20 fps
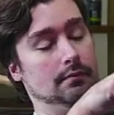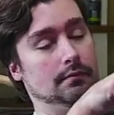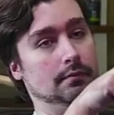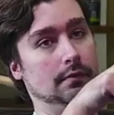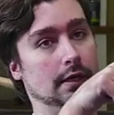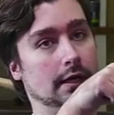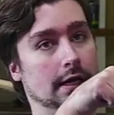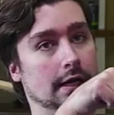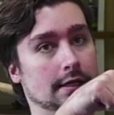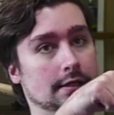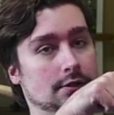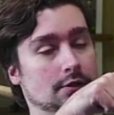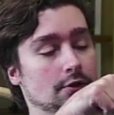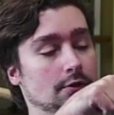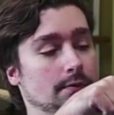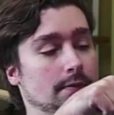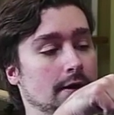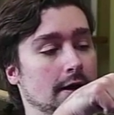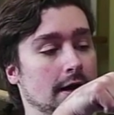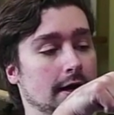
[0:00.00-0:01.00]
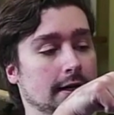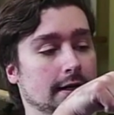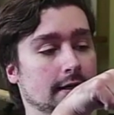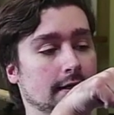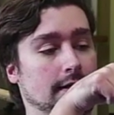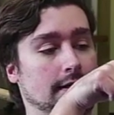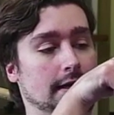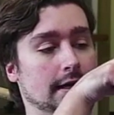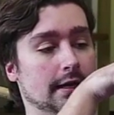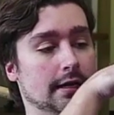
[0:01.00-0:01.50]
uh, Toupac
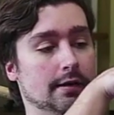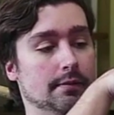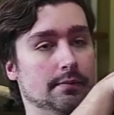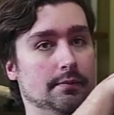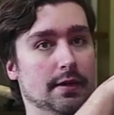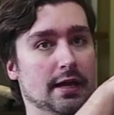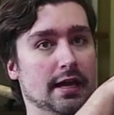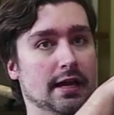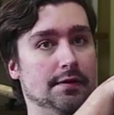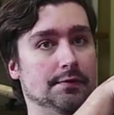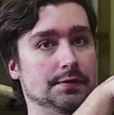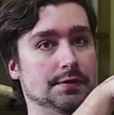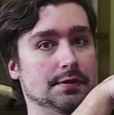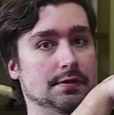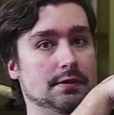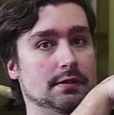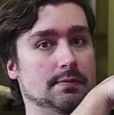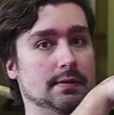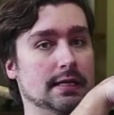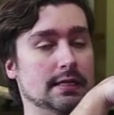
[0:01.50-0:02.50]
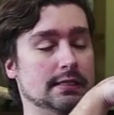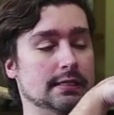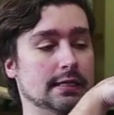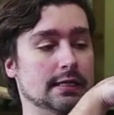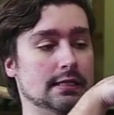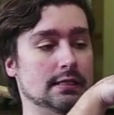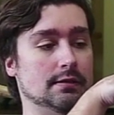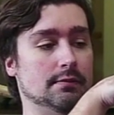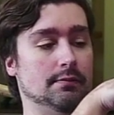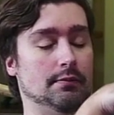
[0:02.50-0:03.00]
and Maeve's
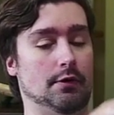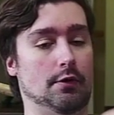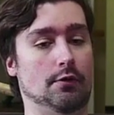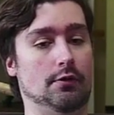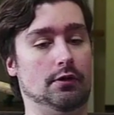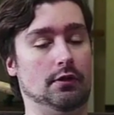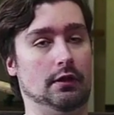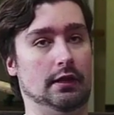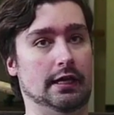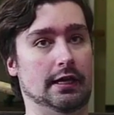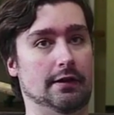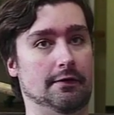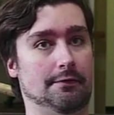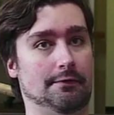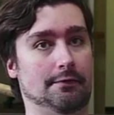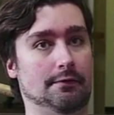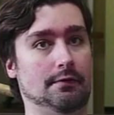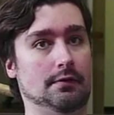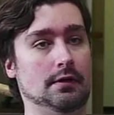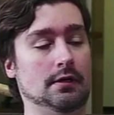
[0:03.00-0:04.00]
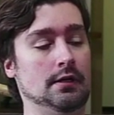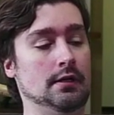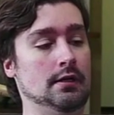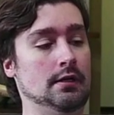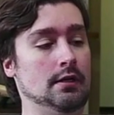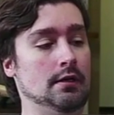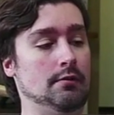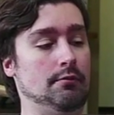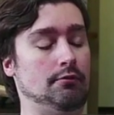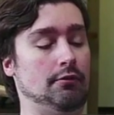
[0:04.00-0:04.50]
species both live
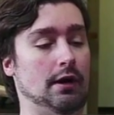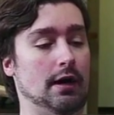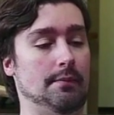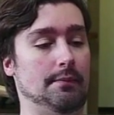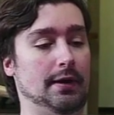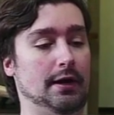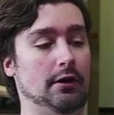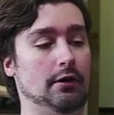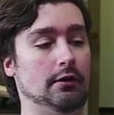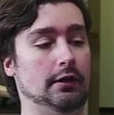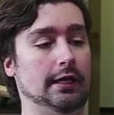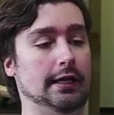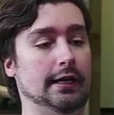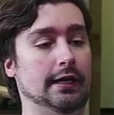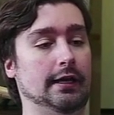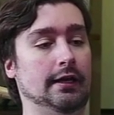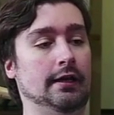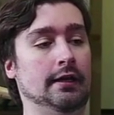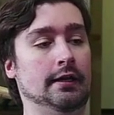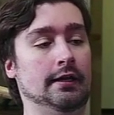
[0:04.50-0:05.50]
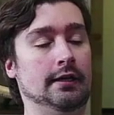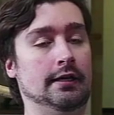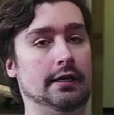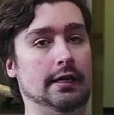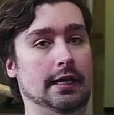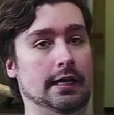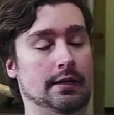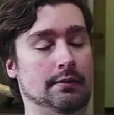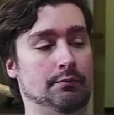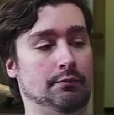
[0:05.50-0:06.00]
primarily
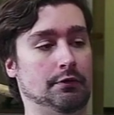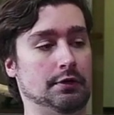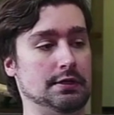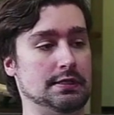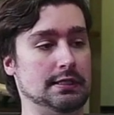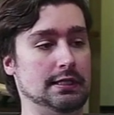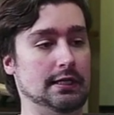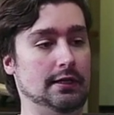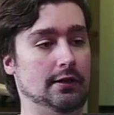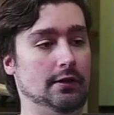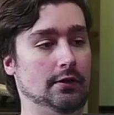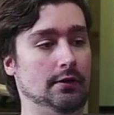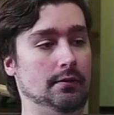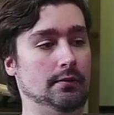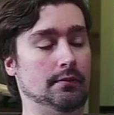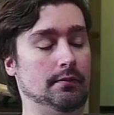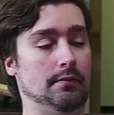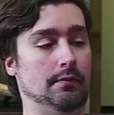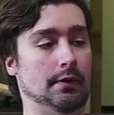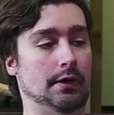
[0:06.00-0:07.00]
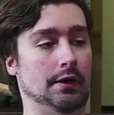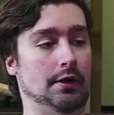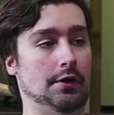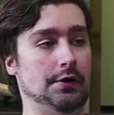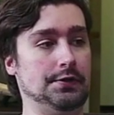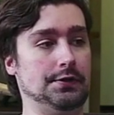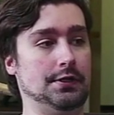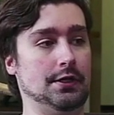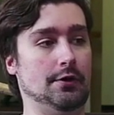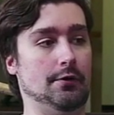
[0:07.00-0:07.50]
in Brazil, but
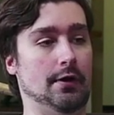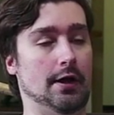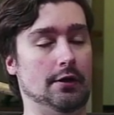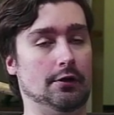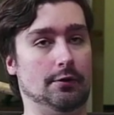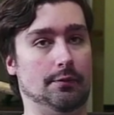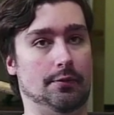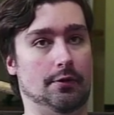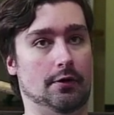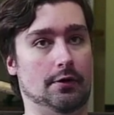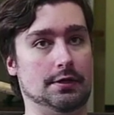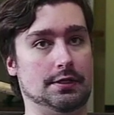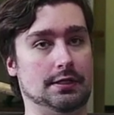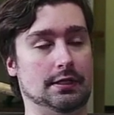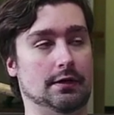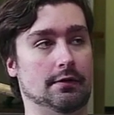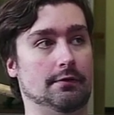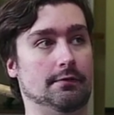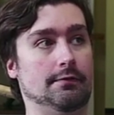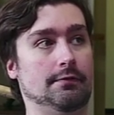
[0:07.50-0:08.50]
also other parts of